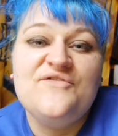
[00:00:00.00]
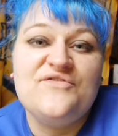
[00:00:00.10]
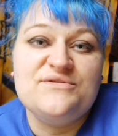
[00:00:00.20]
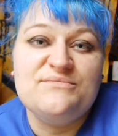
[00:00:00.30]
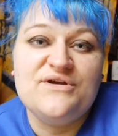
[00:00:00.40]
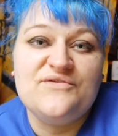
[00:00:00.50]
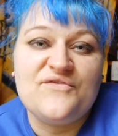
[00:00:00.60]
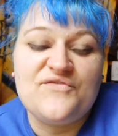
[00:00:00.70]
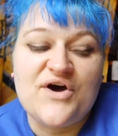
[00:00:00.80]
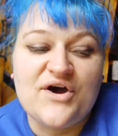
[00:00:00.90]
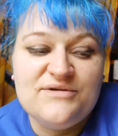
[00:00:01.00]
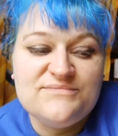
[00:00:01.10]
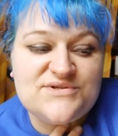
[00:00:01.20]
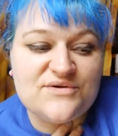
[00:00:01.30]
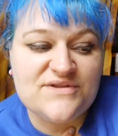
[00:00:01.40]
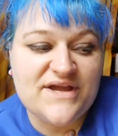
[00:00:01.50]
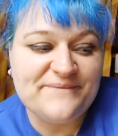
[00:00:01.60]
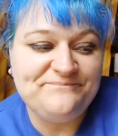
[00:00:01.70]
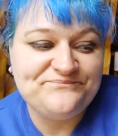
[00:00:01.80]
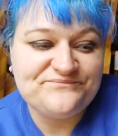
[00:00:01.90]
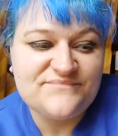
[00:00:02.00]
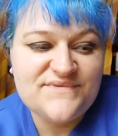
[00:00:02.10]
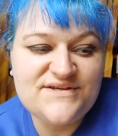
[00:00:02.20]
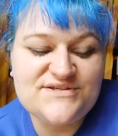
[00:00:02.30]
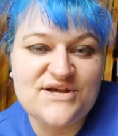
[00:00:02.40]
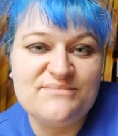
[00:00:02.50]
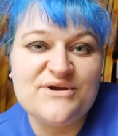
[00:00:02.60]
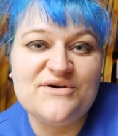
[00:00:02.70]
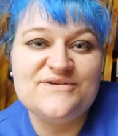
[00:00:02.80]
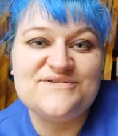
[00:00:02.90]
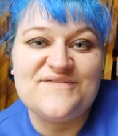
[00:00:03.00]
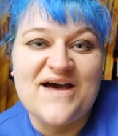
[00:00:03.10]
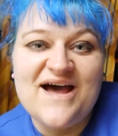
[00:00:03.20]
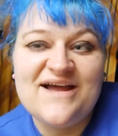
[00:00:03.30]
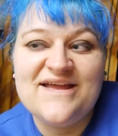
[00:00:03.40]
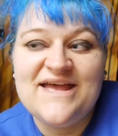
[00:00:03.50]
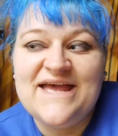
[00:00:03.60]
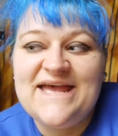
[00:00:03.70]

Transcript: for the move of the home sort of thing. So because of that,